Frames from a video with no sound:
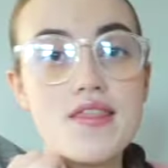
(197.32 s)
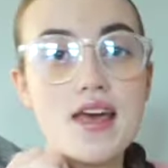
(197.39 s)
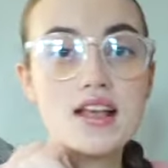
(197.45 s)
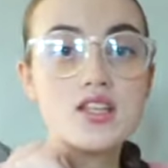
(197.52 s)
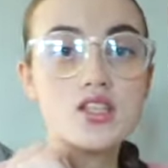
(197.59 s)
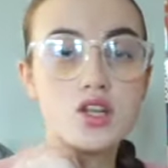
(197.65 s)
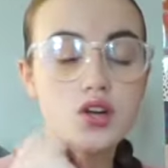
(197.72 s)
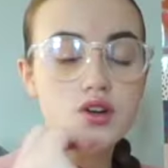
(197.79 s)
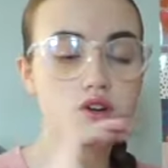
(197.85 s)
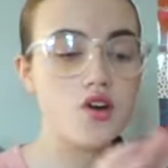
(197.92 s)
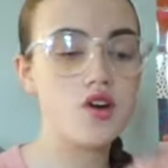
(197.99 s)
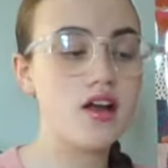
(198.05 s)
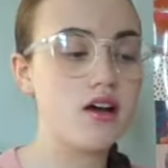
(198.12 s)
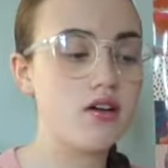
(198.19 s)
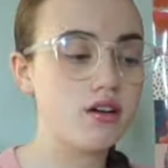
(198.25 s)
They're so
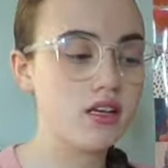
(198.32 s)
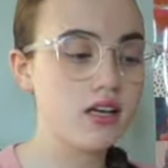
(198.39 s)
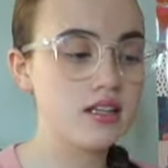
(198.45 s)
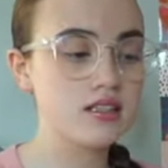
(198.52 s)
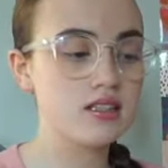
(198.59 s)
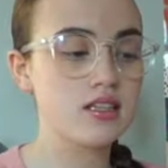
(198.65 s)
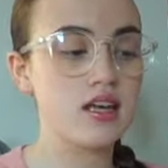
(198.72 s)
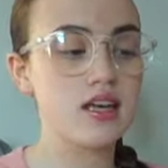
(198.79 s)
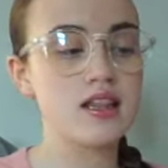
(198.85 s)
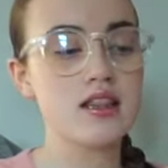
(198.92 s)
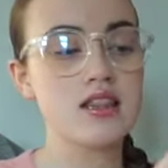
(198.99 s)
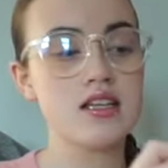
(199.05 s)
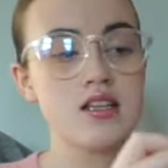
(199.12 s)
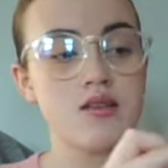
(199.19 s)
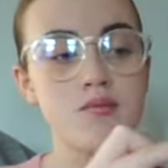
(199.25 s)
grown out, and yesterday
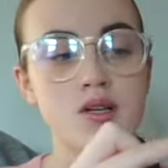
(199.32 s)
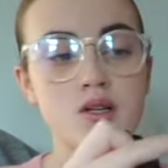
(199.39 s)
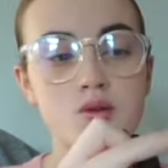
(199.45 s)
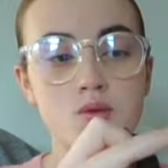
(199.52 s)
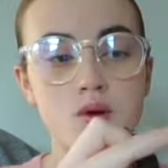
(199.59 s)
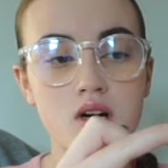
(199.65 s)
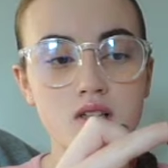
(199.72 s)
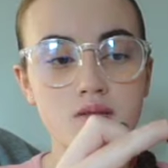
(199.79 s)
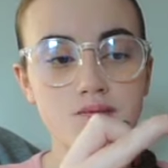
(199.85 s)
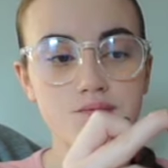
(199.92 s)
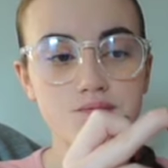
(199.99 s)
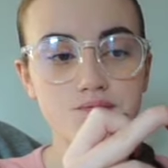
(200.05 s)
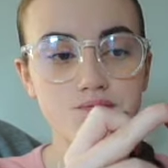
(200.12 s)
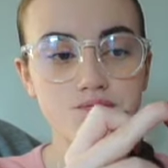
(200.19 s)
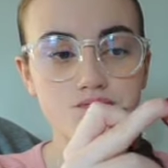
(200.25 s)
this middle one
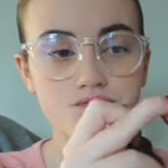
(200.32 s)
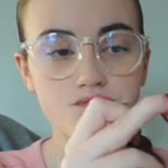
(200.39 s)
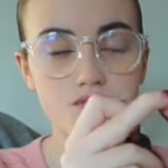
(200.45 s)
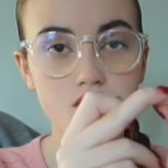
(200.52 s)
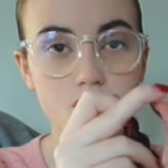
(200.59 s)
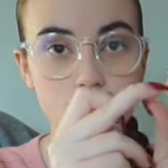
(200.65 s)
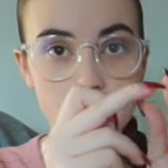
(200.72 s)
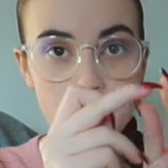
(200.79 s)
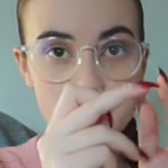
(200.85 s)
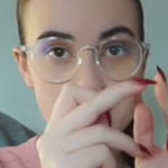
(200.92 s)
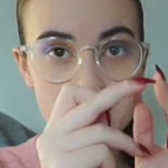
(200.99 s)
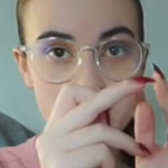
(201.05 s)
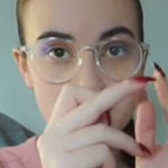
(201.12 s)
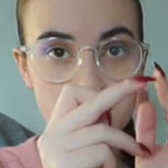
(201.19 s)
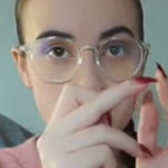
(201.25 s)

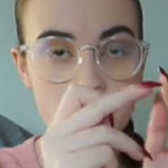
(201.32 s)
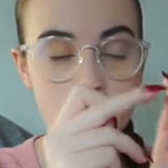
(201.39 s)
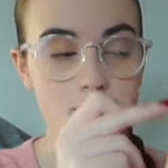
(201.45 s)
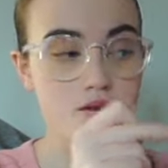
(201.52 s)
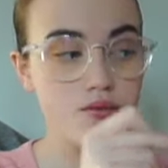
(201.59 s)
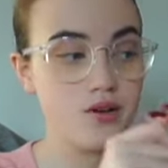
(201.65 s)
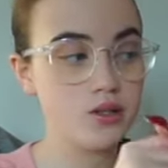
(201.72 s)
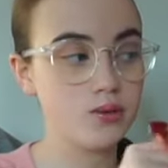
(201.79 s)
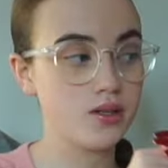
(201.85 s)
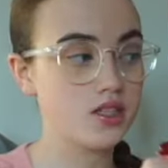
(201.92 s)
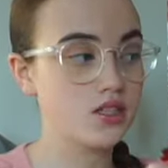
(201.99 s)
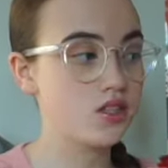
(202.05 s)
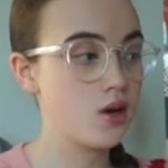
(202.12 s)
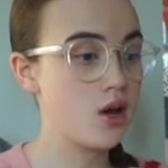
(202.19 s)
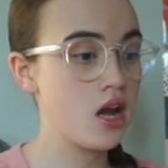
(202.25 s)
is literally coming off because when I
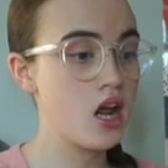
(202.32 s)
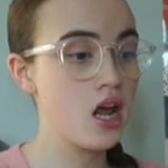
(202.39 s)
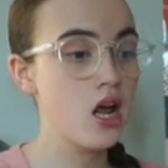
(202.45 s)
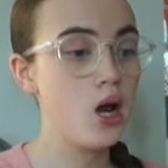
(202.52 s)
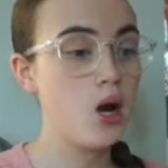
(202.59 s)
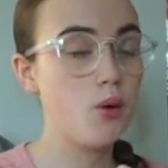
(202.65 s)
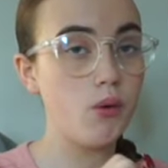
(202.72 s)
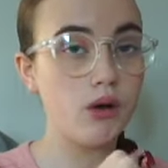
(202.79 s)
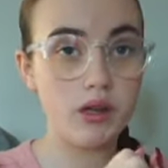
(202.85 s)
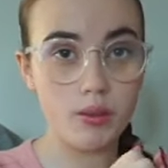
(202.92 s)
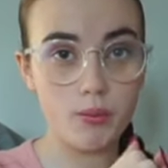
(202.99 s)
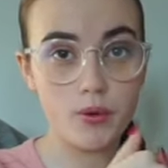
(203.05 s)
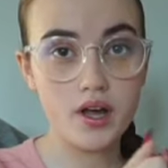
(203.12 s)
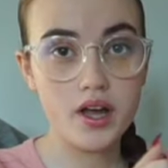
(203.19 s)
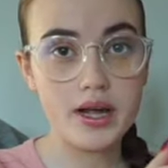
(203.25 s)
was doing one of the
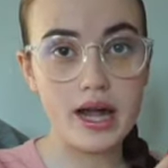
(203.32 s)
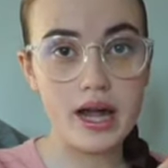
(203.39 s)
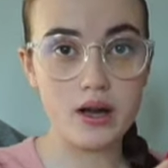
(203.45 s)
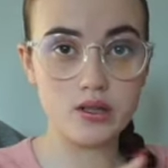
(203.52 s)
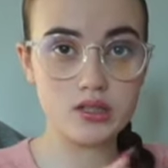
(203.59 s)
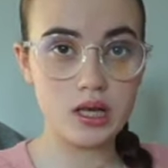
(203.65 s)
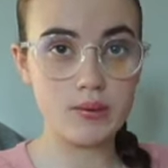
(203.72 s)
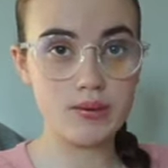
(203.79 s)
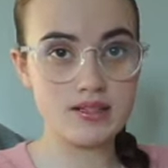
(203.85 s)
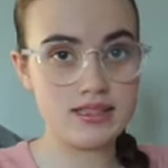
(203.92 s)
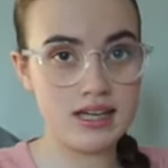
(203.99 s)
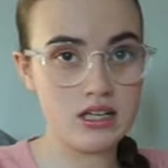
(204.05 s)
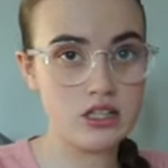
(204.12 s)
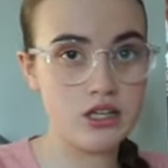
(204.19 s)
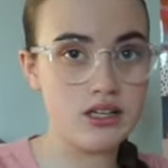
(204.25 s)
workouts I went
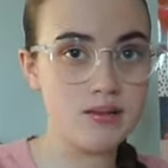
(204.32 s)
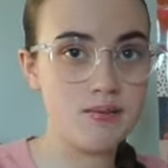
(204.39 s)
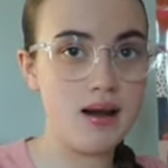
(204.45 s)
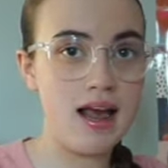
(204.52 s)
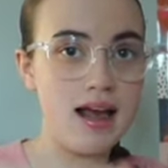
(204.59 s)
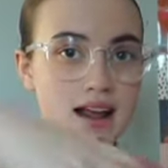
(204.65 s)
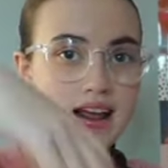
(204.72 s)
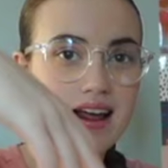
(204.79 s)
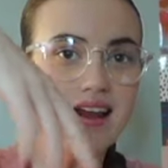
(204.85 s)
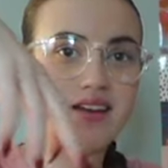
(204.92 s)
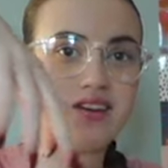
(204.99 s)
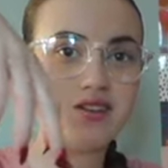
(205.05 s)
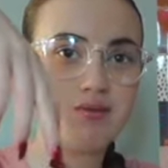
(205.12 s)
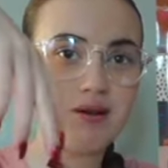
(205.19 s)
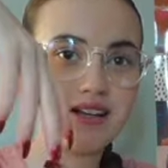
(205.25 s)
down to go to the plank and I
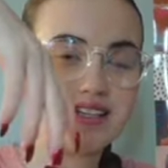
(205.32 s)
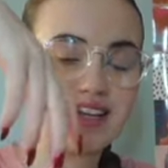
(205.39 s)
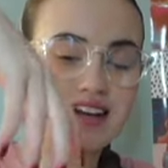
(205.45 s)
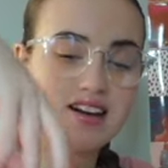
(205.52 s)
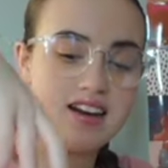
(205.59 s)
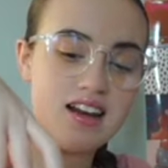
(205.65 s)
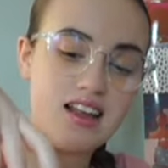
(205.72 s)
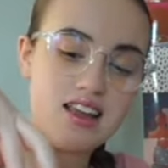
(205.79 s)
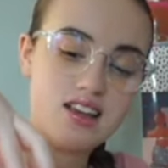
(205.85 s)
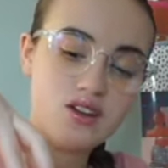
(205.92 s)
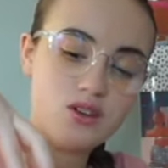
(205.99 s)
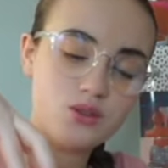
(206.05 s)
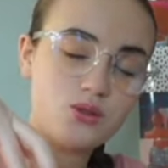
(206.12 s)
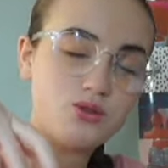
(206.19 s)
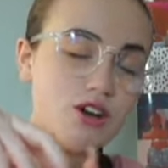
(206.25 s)
just went down and it like
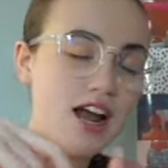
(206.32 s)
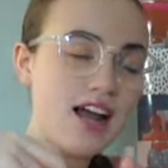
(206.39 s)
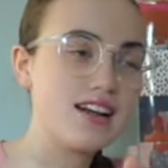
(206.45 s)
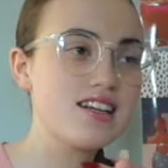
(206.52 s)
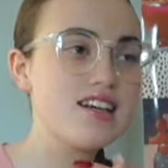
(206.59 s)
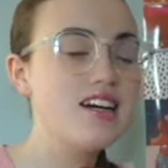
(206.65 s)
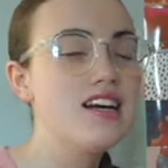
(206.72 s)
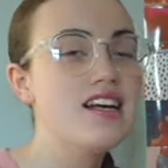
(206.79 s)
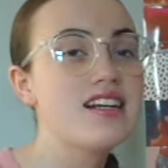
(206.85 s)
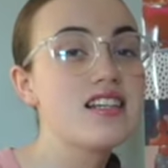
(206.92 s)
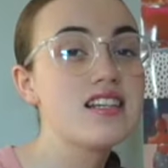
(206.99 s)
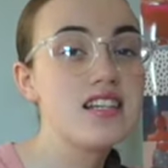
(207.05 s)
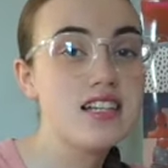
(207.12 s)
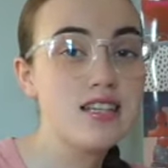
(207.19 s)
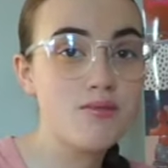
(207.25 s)
cracked.
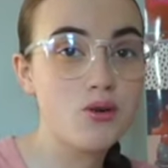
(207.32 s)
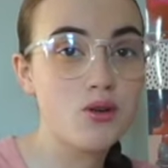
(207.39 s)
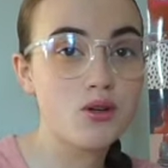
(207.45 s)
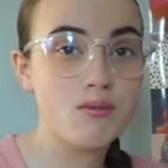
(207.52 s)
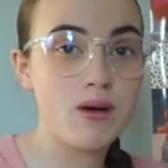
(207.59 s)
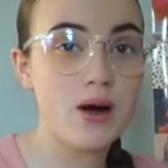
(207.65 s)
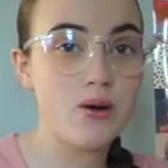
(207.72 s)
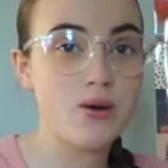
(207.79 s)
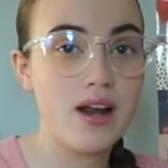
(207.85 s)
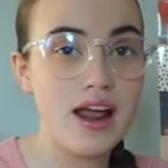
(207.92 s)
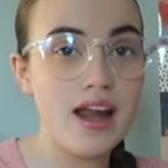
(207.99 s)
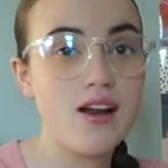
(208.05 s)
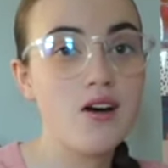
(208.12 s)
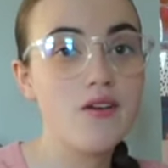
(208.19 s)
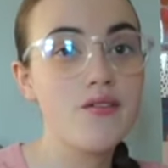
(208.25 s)
Nearly pulled my whole
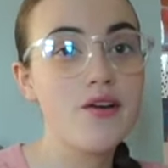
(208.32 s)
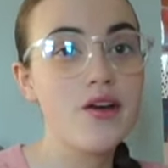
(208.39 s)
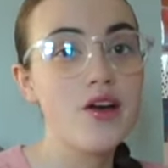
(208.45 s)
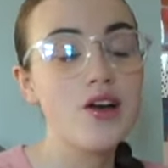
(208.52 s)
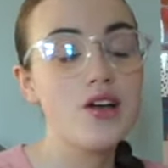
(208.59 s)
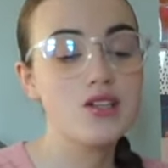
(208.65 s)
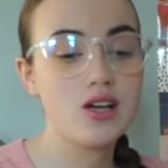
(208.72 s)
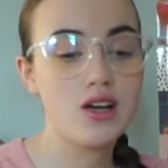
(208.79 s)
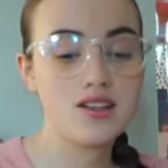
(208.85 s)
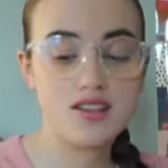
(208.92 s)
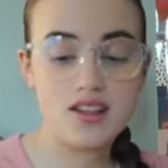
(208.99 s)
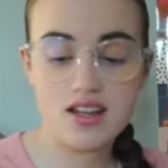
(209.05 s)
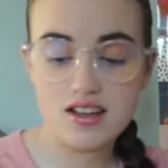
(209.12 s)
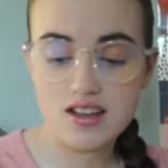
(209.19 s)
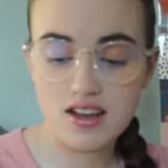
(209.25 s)
nail off. So I was
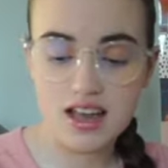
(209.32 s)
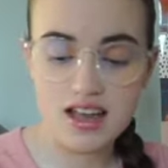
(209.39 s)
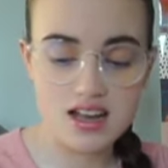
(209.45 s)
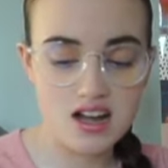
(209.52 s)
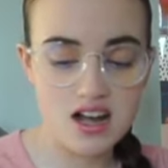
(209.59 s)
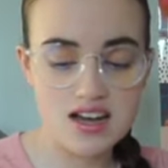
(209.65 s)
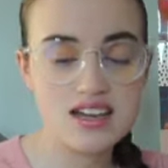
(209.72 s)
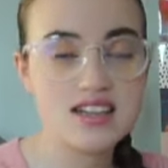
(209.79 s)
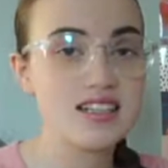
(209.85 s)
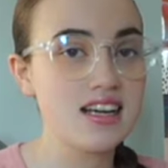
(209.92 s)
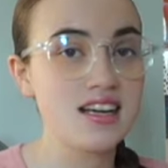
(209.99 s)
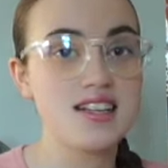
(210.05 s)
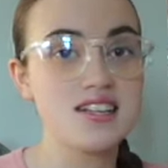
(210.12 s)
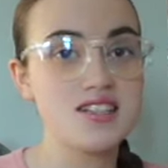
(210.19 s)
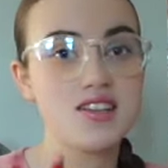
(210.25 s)
like, okay, I need to
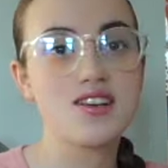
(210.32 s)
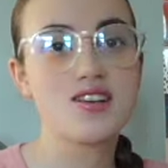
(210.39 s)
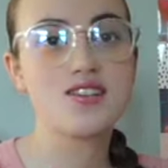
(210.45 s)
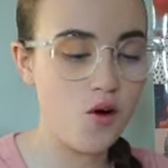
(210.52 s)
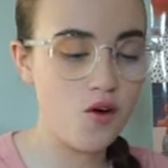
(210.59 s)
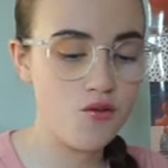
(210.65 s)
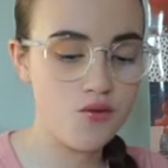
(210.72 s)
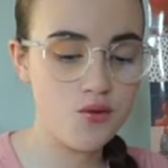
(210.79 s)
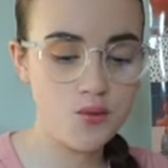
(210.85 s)
get these soaked off